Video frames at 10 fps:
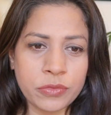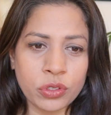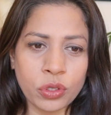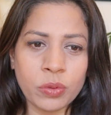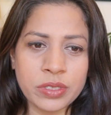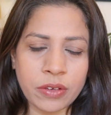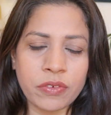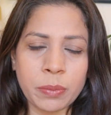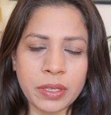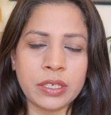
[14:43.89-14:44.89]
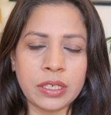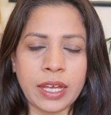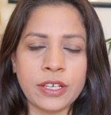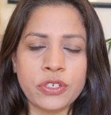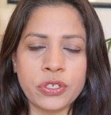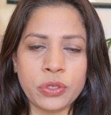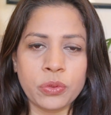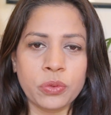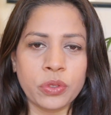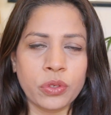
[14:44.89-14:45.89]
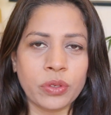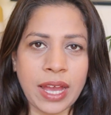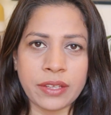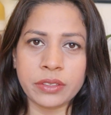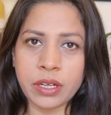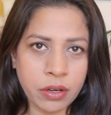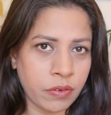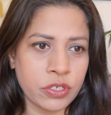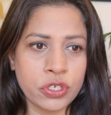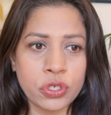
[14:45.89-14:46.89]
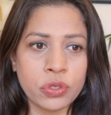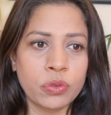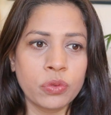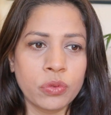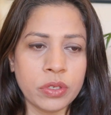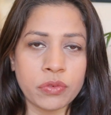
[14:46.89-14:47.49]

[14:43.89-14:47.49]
So you will definitely be inclined to gather courage to